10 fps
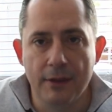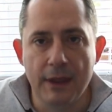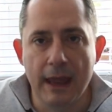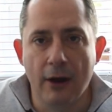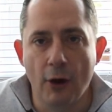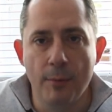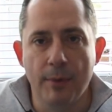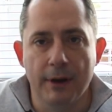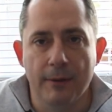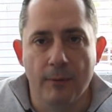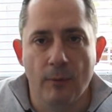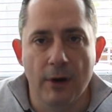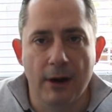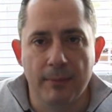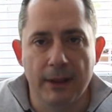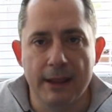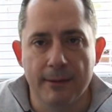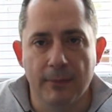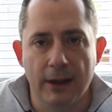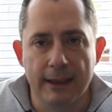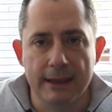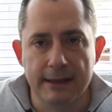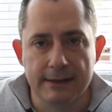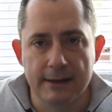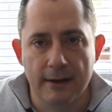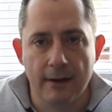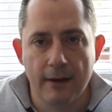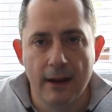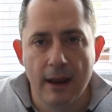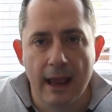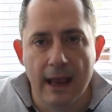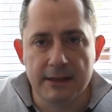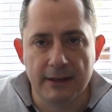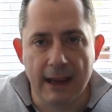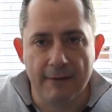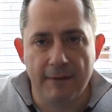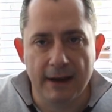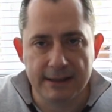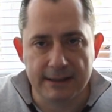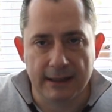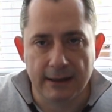they're open when I play them like this. As I get faster,